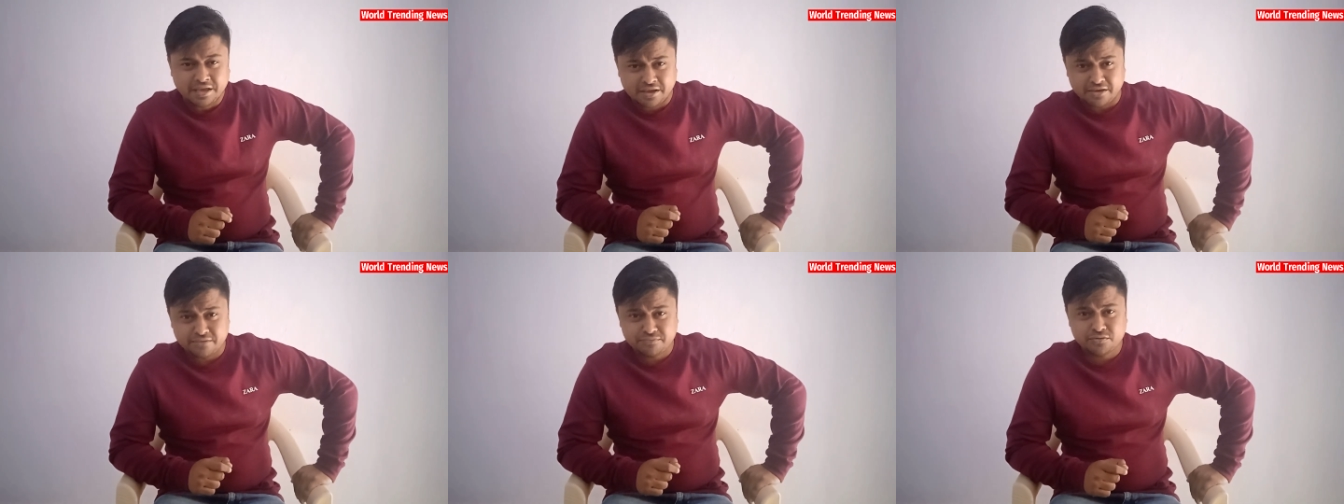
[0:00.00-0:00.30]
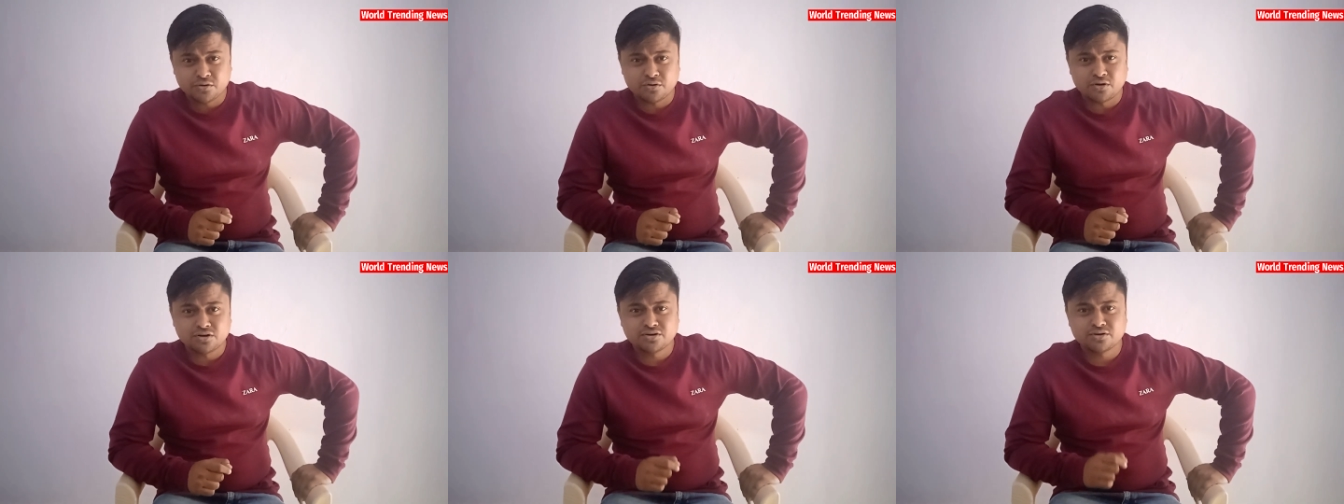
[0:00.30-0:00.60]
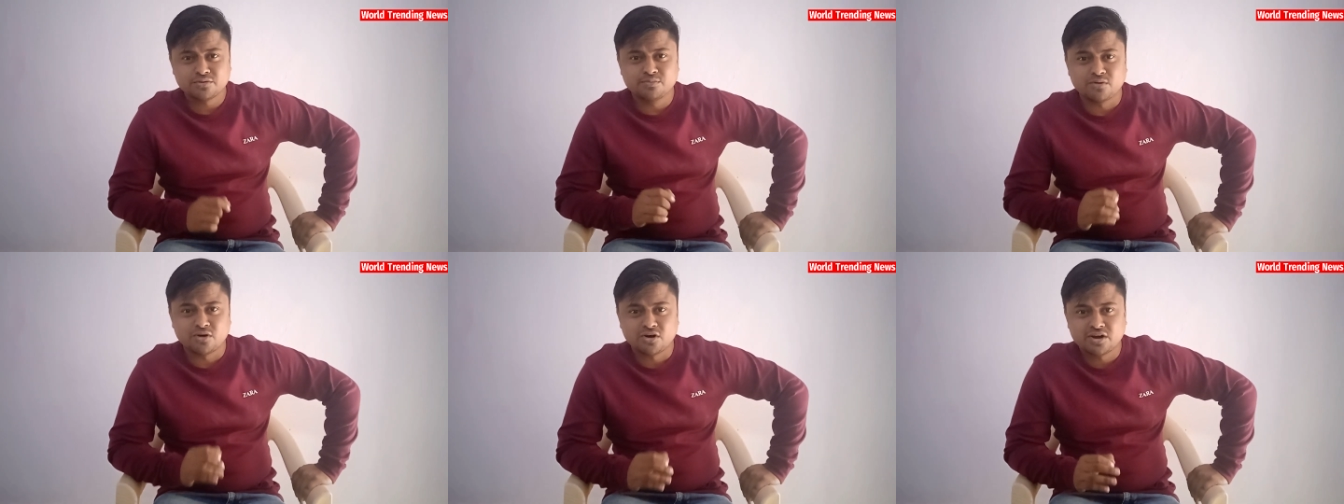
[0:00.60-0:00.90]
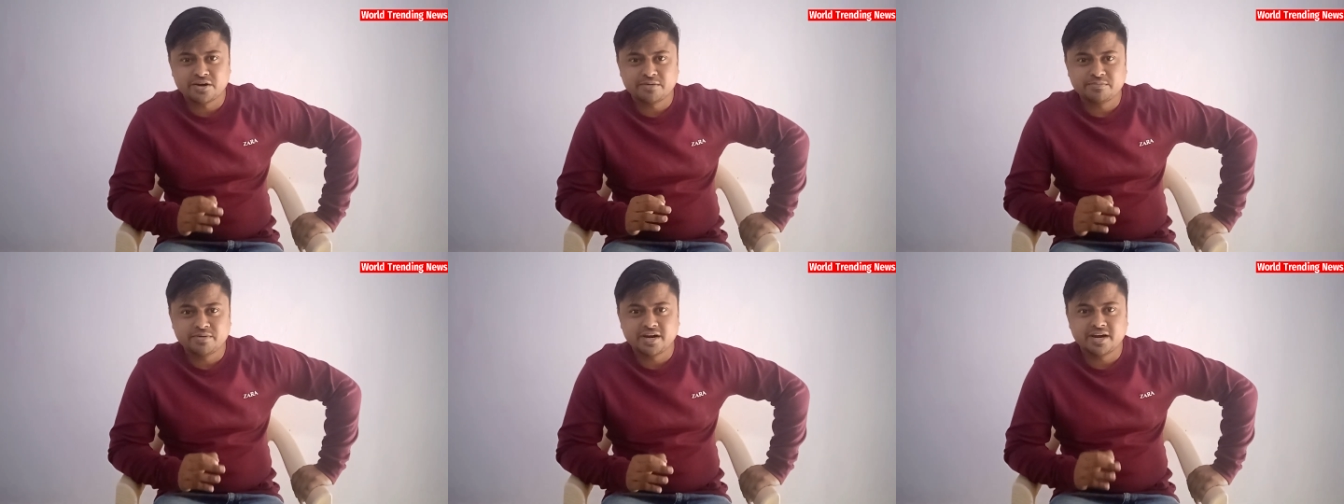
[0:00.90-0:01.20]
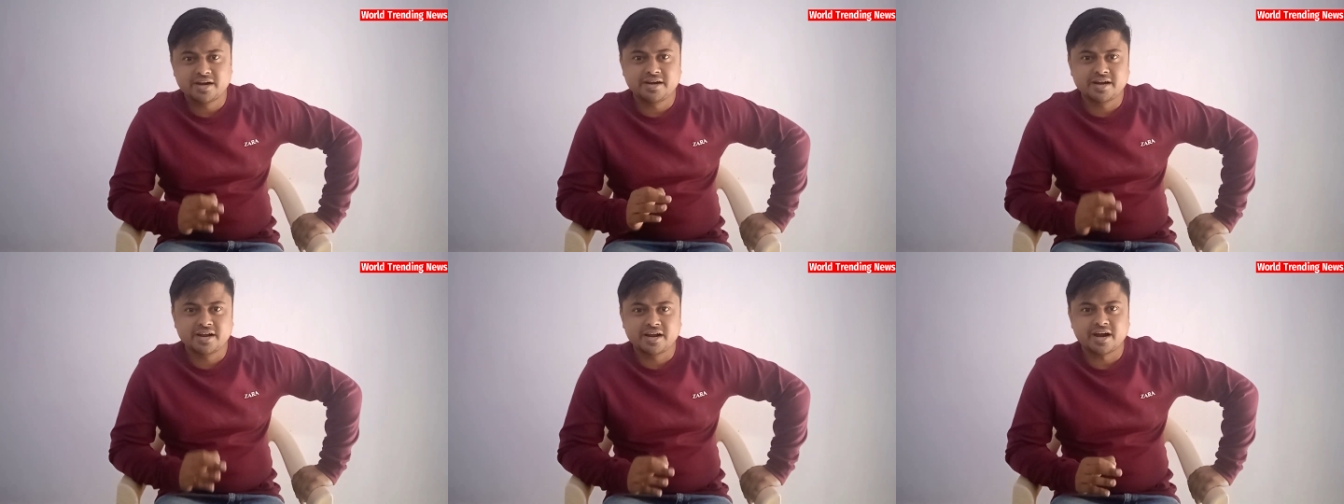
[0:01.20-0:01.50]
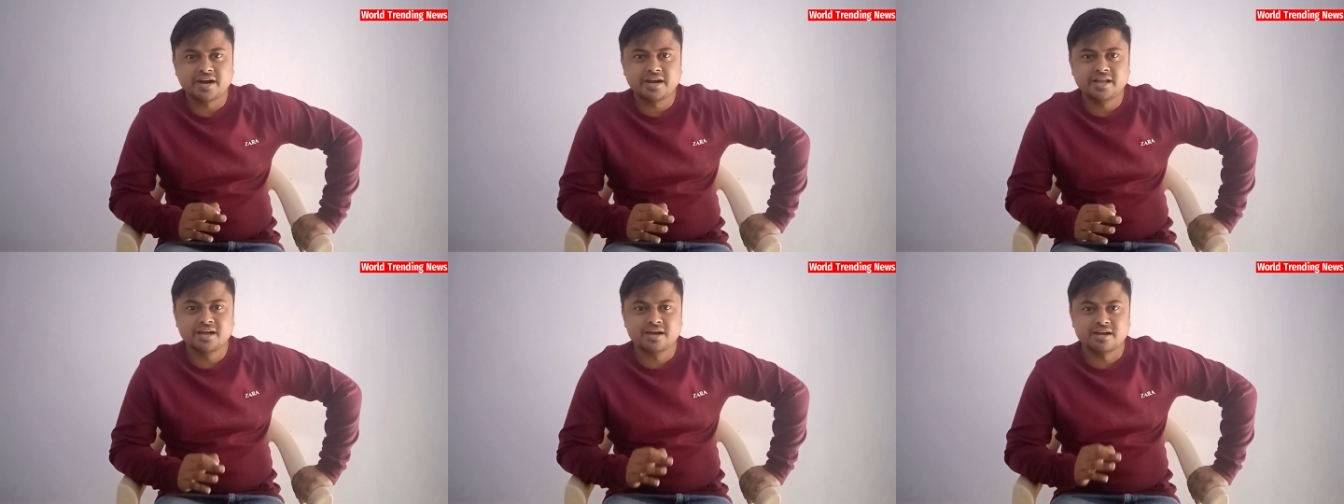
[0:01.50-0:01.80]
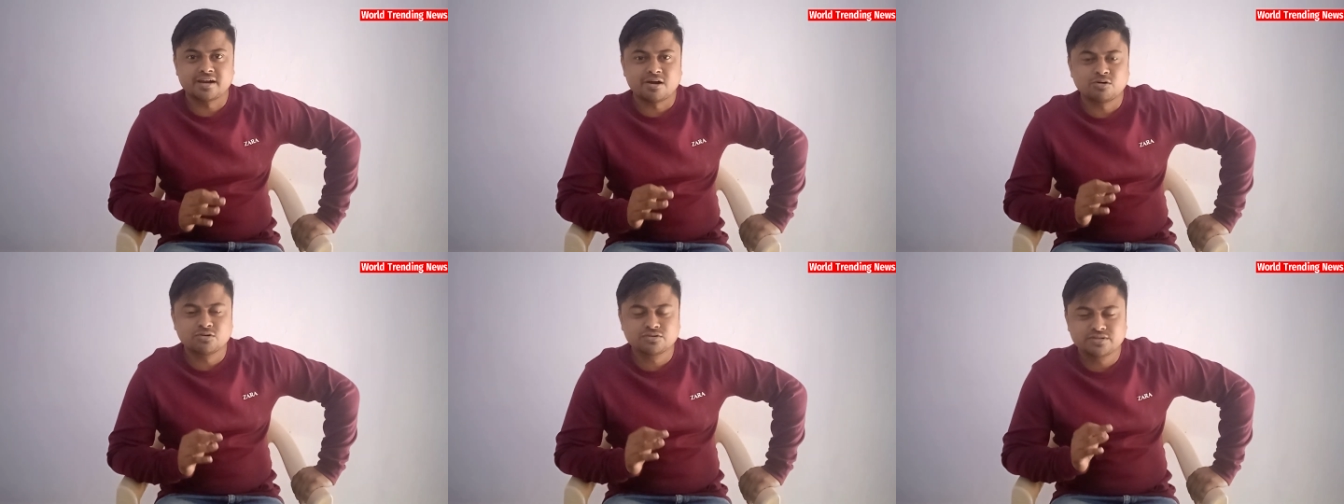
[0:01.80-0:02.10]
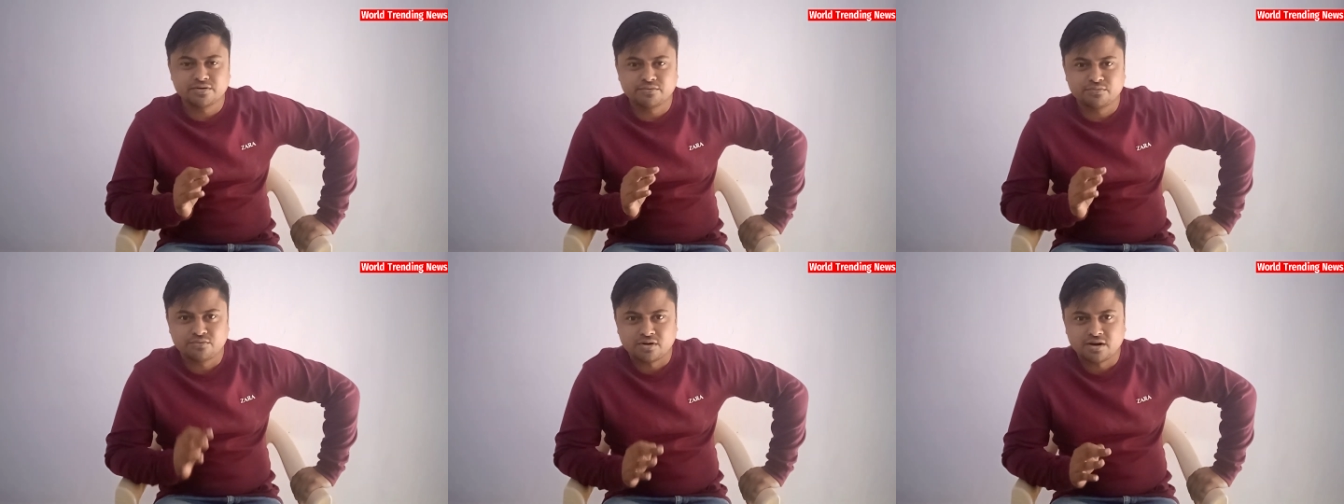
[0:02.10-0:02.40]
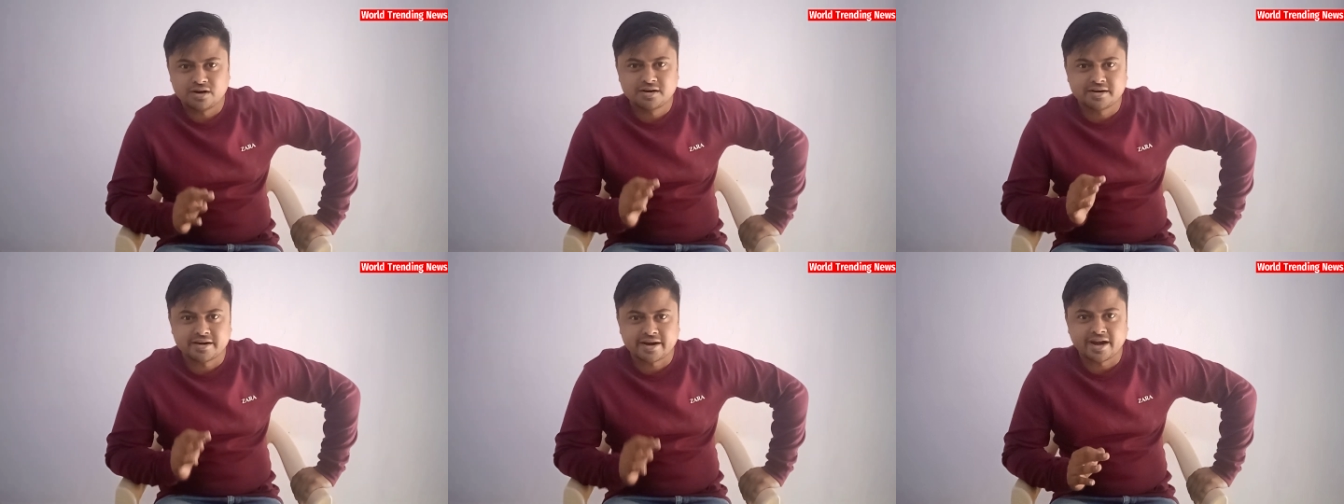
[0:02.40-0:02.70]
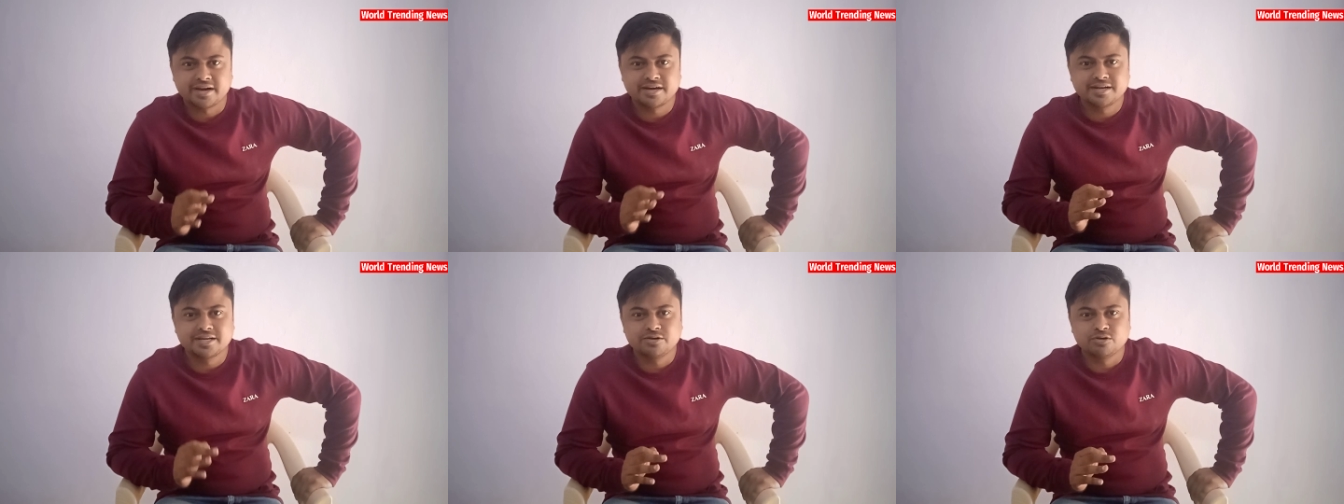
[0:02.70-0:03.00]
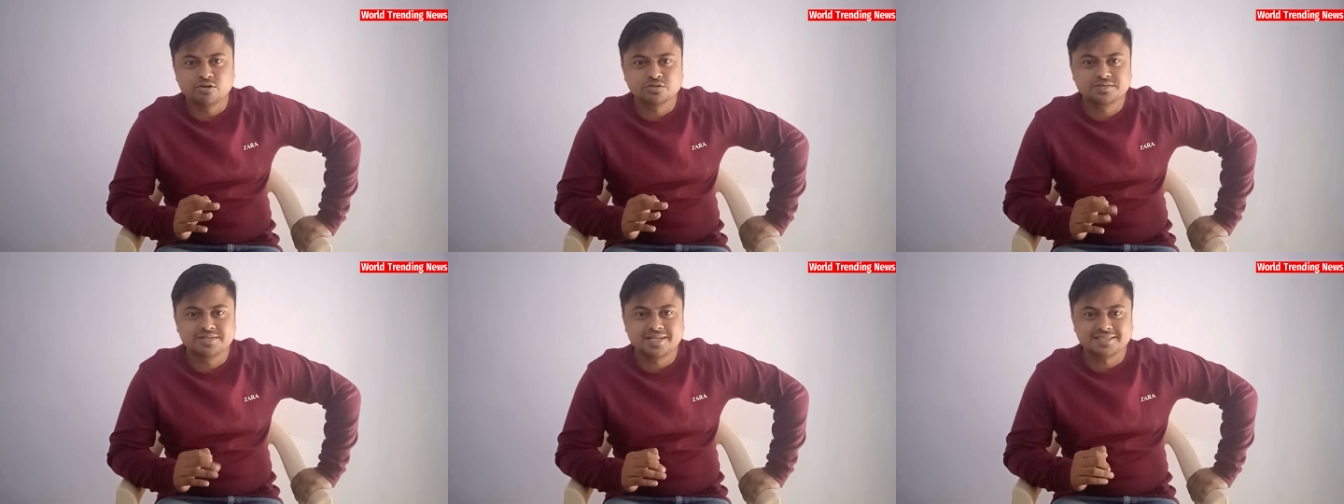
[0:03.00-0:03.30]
If you want to more update regarding around the World Trending News,